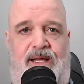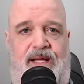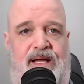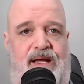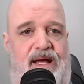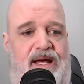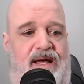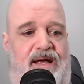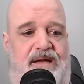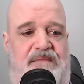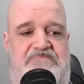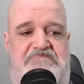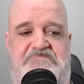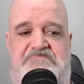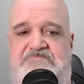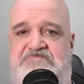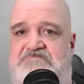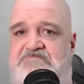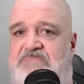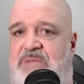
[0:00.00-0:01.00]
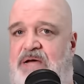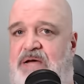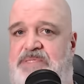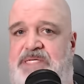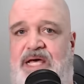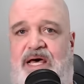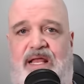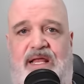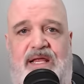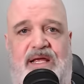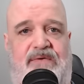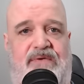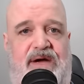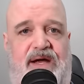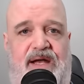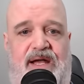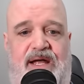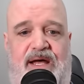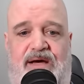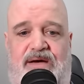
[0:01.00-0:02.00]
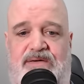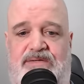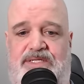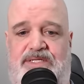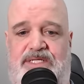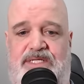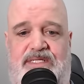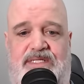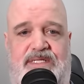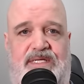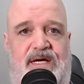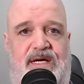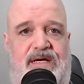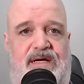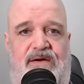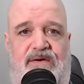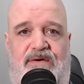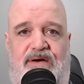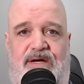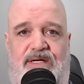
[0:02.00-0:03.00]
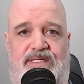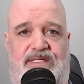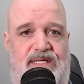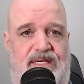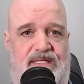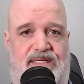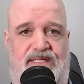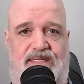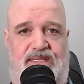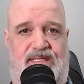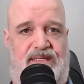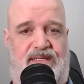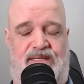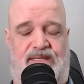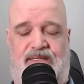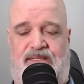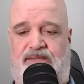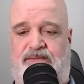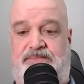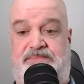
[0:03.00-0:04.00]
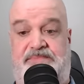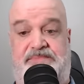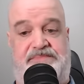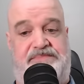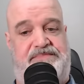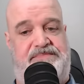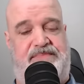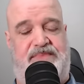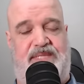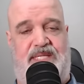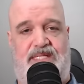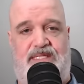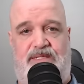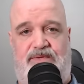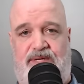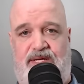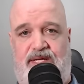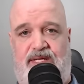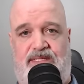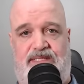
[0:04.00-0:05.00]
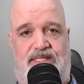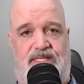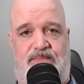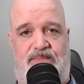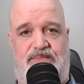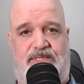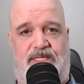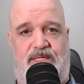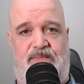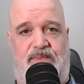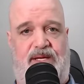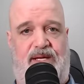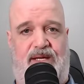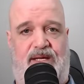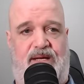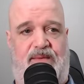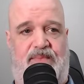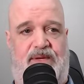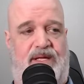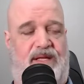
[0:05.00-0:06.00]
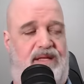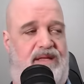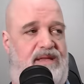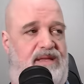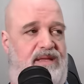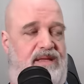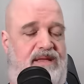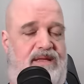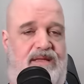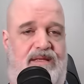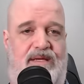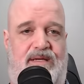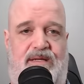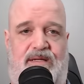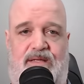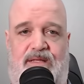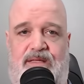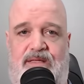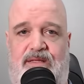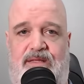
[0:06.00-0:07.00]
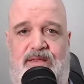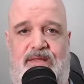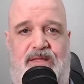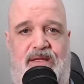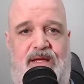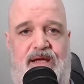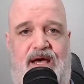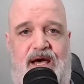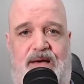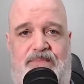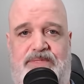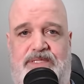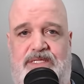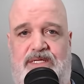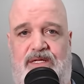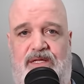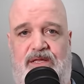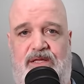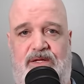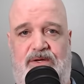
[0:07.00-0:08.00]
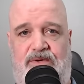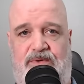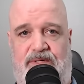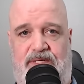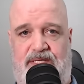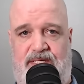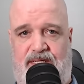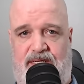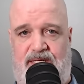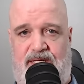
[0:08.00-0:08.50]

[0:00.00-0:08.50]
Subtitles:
and I'm telling you right now, she's stuck in grade six. That's the way it seems to me. I mean, the absolute